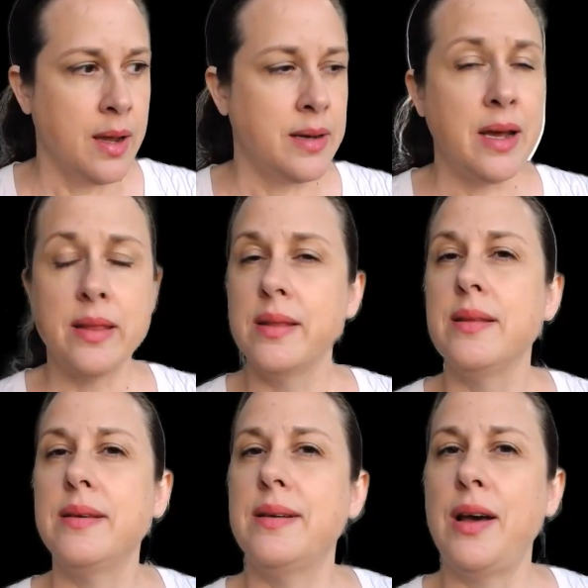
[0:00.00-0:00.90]
Now,
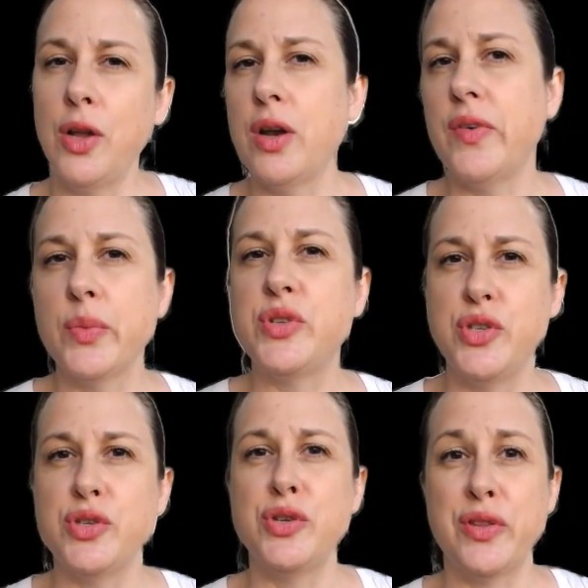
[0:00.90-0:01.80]
a lot of it was
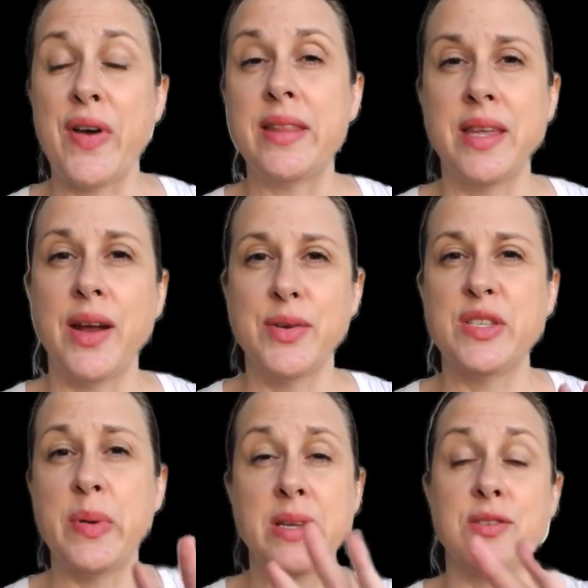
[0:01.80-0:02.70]
due to the fact that I was
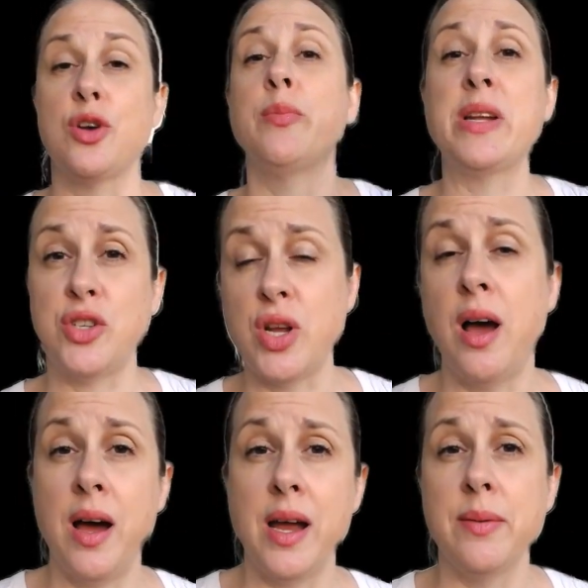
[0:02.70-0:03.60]
spending so much
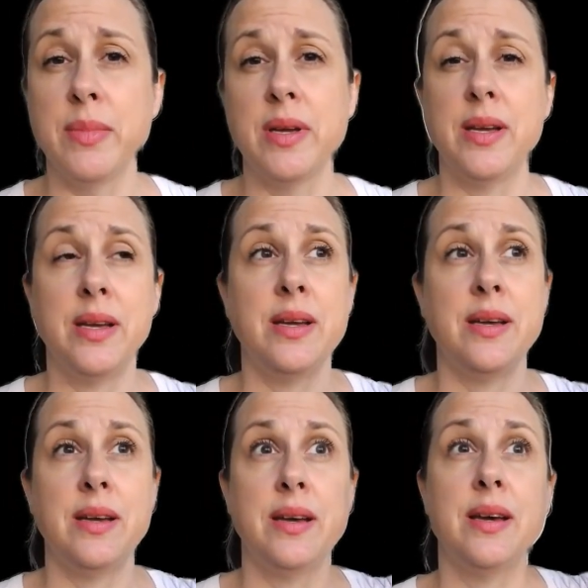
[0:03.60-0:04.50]
time
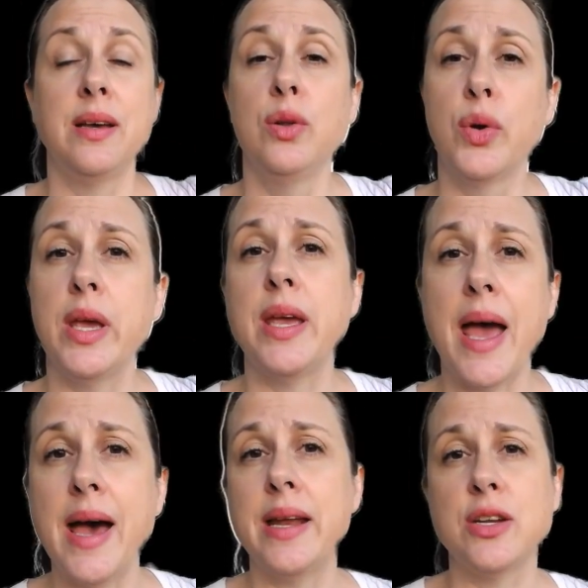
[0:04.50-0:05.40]
looking
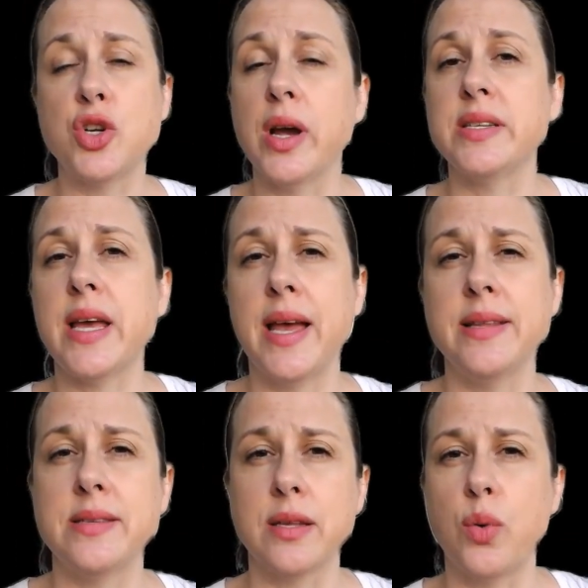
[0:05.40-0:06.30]
at and trying to
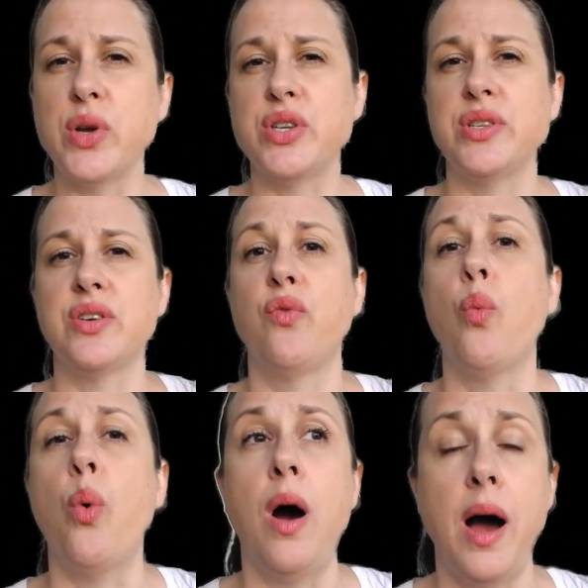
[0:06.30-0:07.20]
answer the questions of
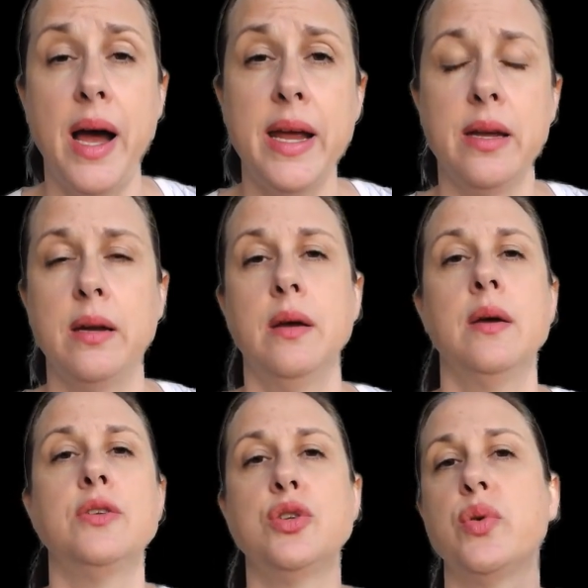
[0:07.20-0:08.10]
why,
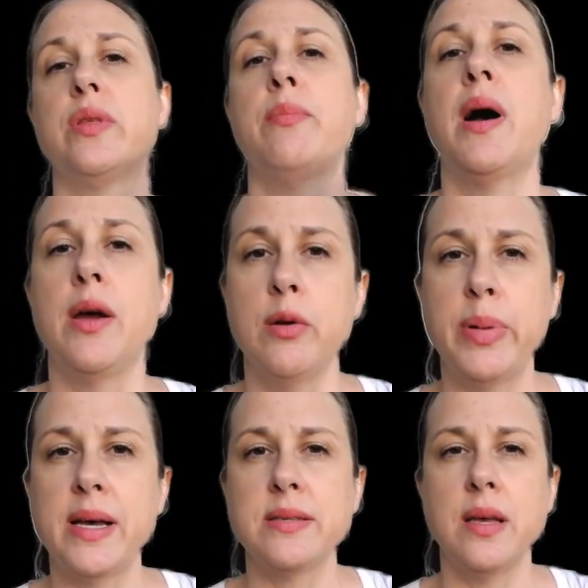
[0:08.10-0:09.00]
to do with my own
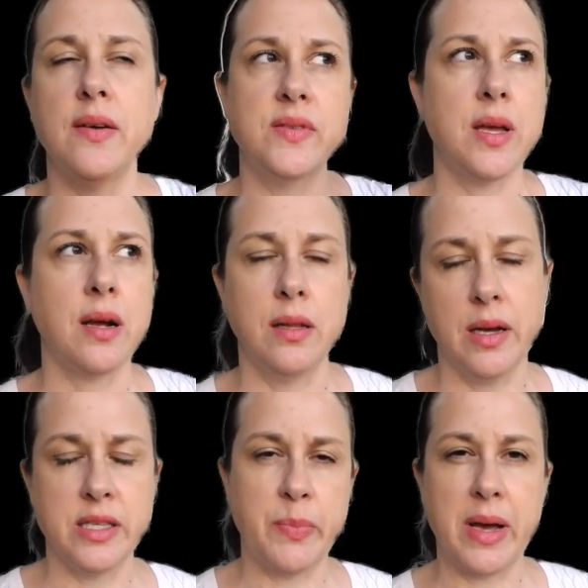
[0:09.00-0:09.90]
past lives and
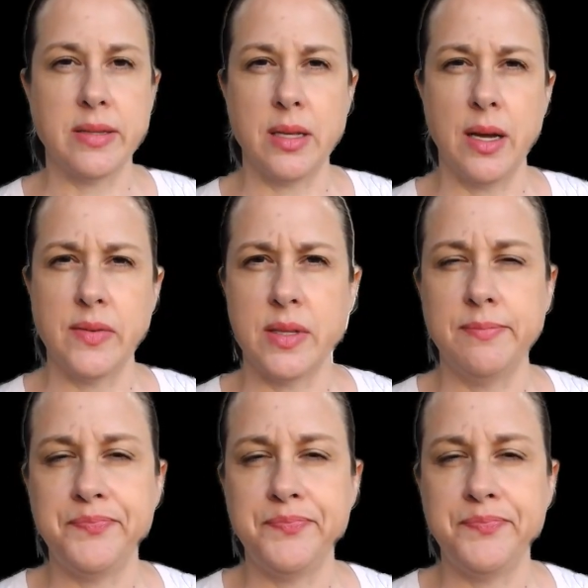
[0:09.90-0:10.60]
clients' past lives.